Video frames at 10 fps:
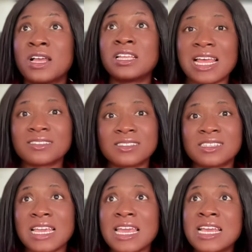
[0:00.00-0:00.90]
Last
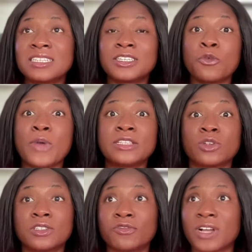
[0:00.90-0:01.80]
year, they went
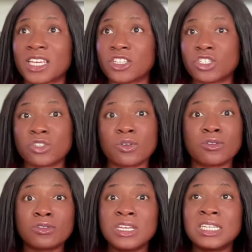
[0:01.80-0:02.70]
on a
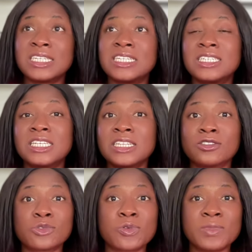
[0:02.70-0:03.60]
vacation. They did
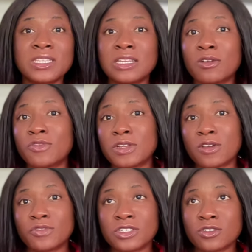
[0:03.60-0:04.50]
so many
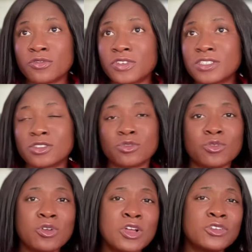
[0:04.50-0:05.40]
lovey-dovey, you
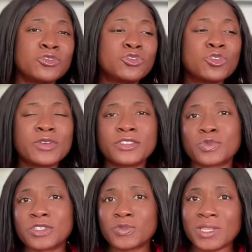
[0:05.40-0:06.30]
know, doing
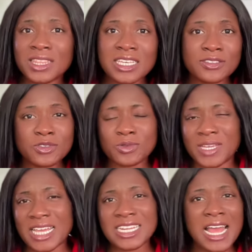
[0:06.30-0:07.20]
sweet things
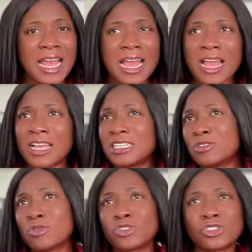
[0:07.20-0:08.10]
together, you
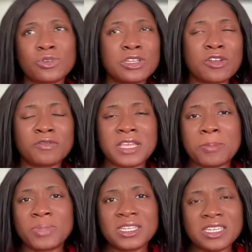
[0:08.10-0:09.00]
know, showing off their
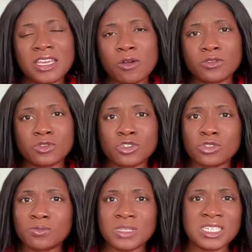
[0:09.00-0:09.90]
PDA on
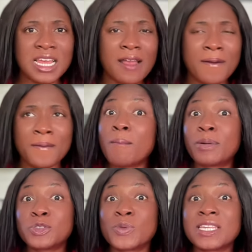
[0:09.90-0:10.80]
social media,
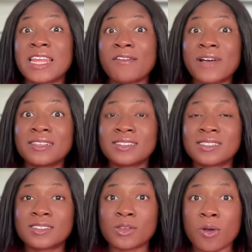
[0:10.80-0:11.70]
but we never
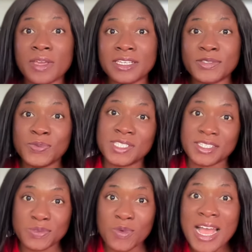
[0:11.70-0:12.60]
saw it with his
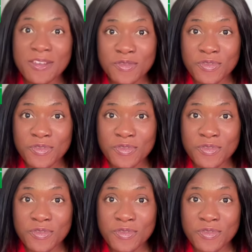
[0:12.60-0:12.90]
wife.